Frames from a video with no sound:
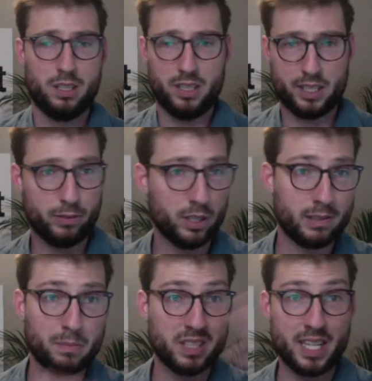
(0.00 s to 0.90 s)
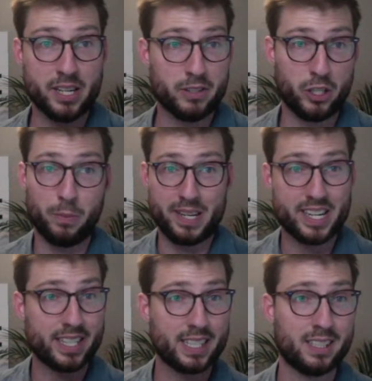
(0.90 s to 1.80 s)
like fully represent you, show up at
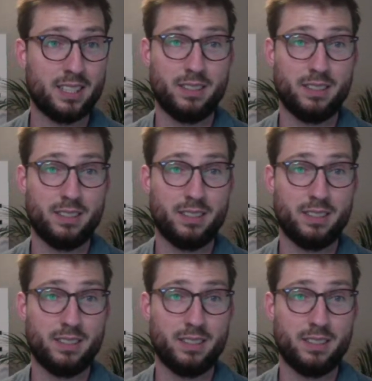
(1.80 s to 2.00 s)
hearings,